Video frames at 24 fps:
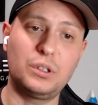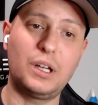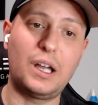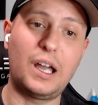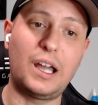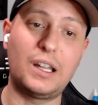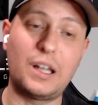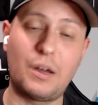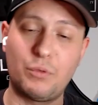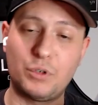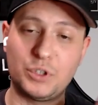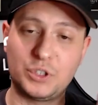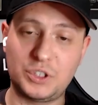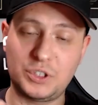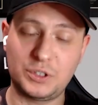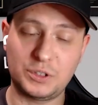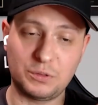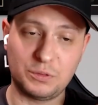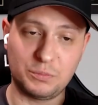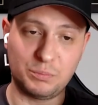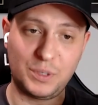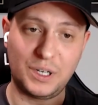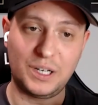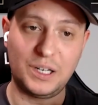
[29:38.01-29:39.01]
And I was
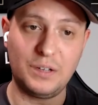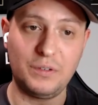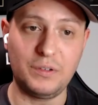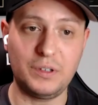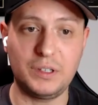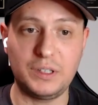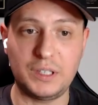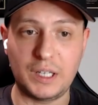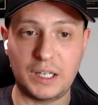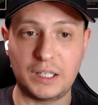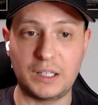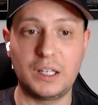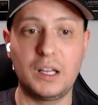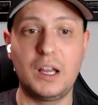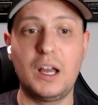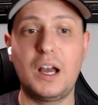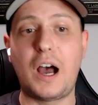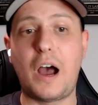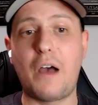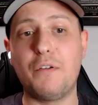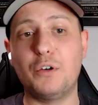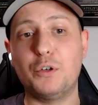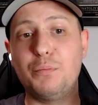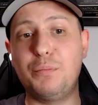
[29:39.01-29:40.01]
believing that
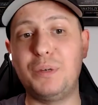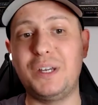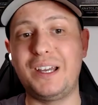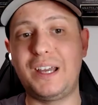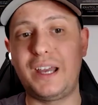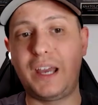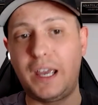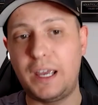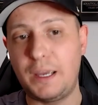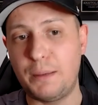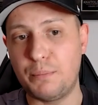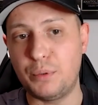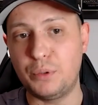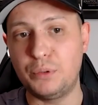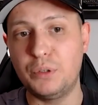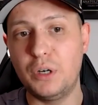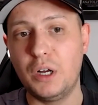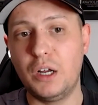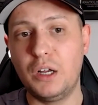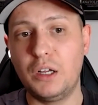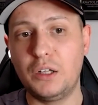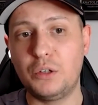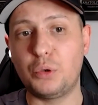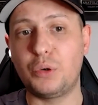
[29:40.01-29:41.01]
I will be able
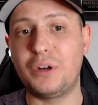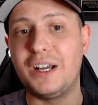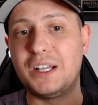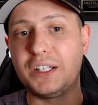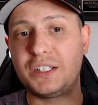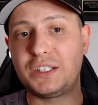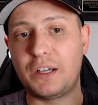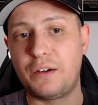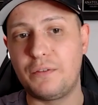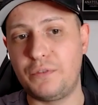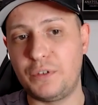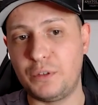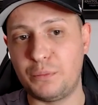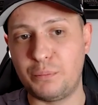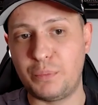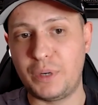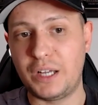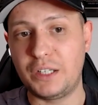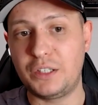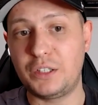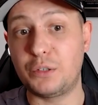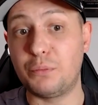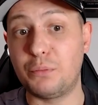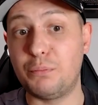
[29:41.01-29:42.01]
to get something
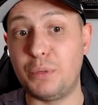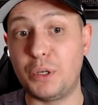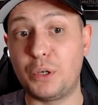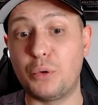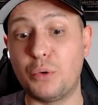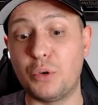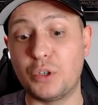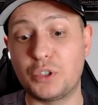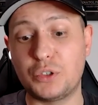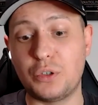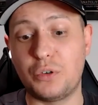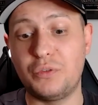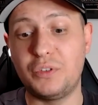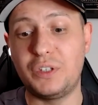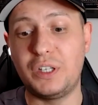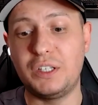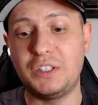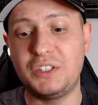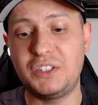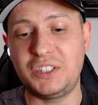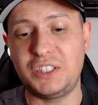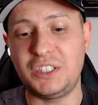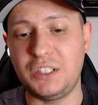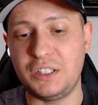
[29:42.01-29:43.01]
better because of
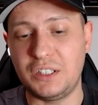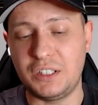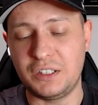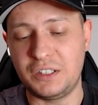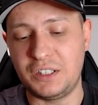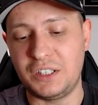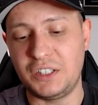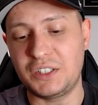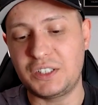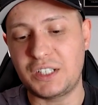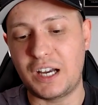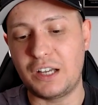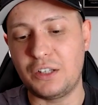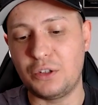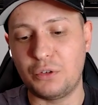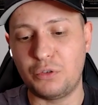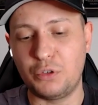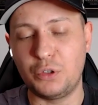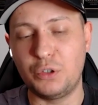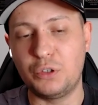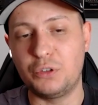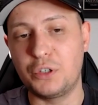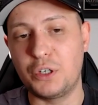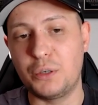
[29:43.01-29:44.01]
this kind of,
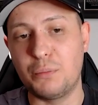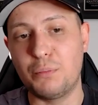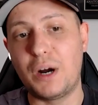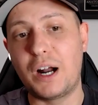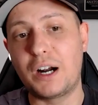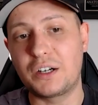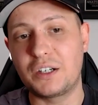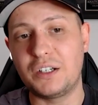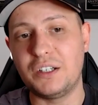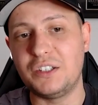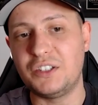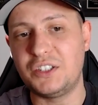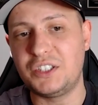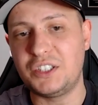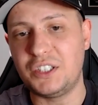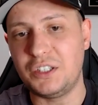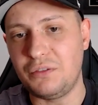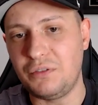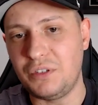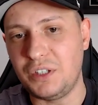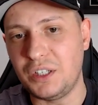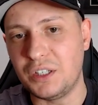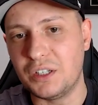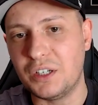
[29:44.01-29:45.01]
you know, remarking
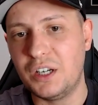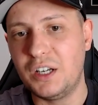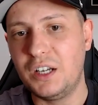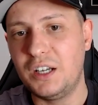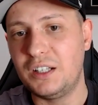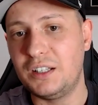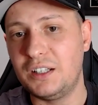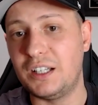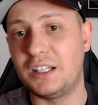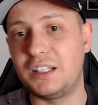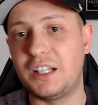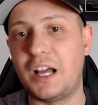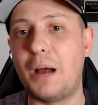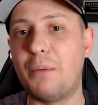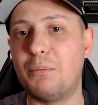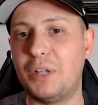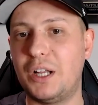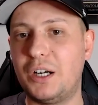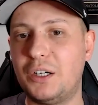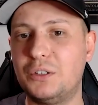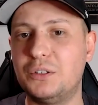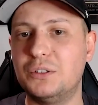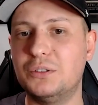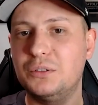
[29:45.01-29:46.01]
CV that I'm
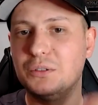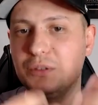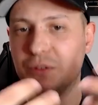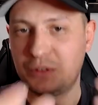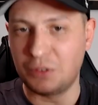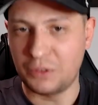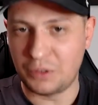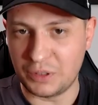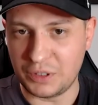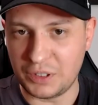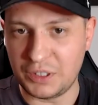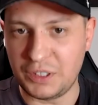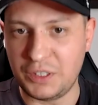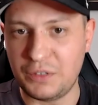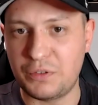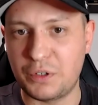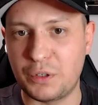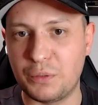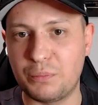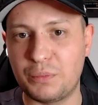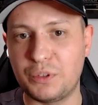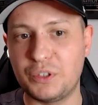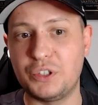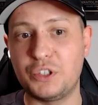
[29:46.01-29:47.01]
now on the
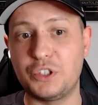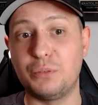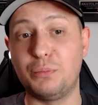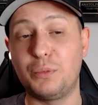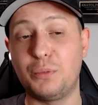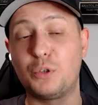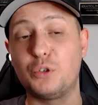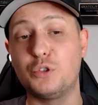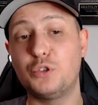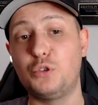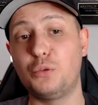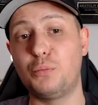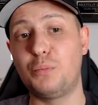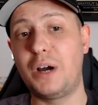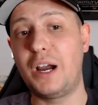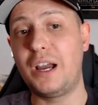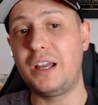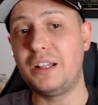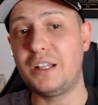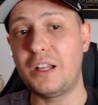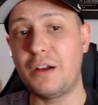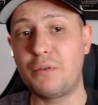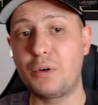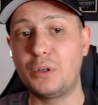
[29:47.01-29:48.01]
different position, because Dubai
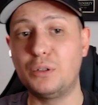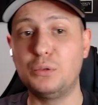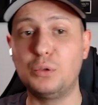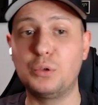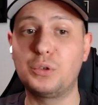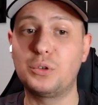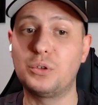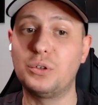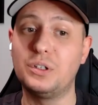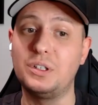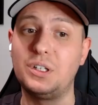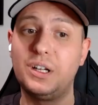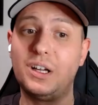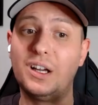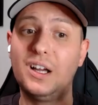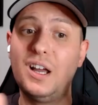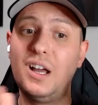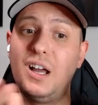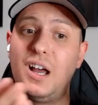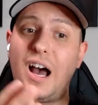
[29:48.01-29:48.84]
never look on the